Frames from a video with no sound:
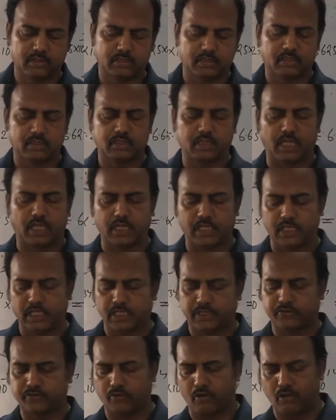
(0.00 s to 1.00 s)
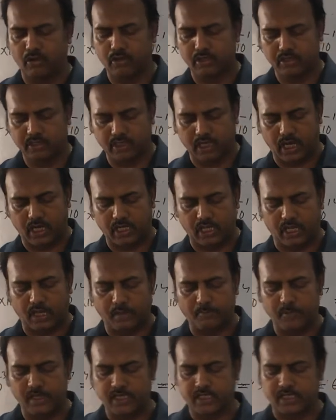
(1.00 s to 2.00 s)
the electrons are
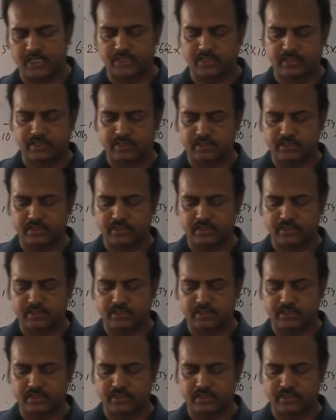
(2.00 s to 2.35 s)
emitted